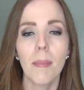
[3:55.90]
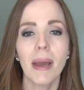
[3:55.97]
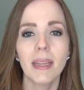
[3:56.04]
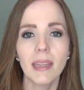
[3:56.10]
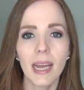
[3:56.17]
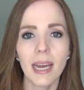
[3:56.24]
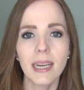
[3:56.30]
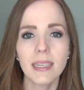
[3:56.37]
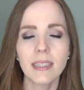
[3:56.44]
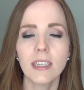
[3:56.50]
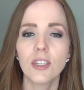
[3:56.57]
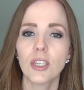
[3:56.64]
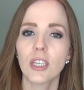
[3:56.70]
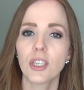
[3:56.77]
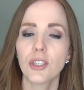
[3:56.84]
And my last
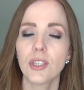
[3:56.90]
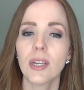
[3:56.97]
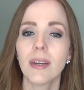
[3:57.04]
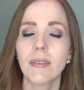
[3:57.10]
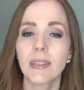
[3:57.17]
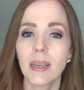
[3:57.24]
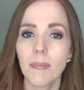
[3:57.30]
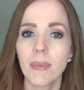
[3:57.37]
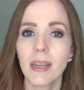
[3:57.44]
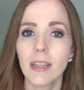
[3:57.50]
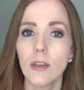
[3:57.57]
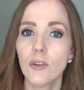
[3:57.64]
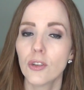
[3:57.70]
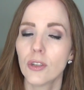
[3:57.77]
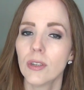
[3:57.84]
suggestion of something
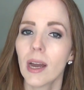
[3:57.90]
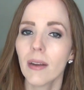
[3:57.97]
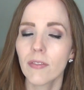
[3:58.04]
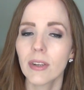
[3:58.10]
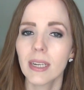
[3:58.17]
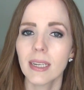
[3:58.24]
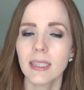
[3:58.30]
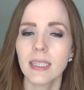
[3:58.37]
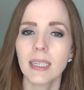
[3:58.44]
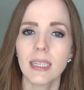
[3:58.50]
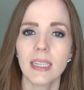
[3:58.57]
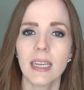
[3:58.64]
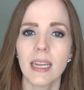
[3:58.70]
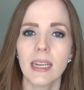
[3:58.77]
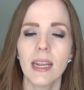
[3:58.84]
you should not forget to
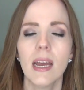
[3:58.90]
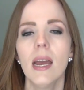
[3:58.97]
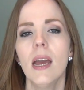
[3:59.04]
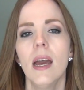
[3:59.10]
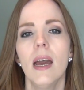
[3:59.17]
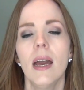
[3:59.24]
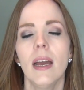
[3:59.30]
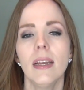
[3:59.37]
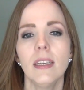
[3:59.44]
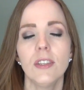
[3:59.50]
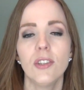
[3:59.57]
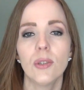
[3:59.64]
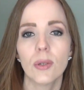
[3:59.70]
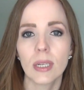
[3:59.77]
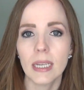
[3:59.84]
clean
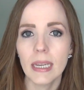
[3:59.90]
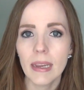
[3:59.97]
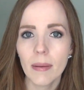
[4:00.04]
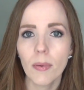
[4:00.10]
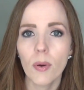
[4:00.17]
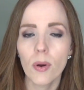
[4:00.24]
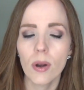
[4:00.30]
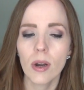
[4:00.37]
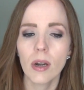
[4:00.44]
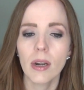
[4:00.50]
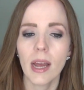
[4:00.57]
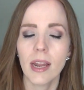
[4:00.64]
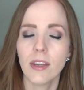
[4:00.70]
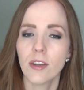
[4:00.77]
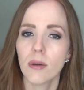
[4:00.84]
is your keyboard
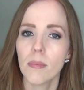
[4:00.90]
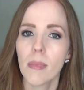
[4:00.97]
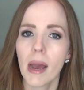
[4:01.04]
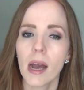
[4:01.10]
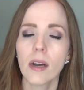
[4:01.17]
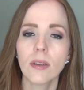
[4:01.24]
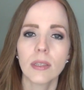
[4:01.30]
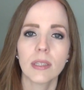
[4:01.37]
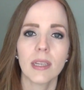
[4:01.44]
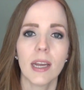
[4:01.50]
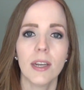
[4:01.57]
and your mouse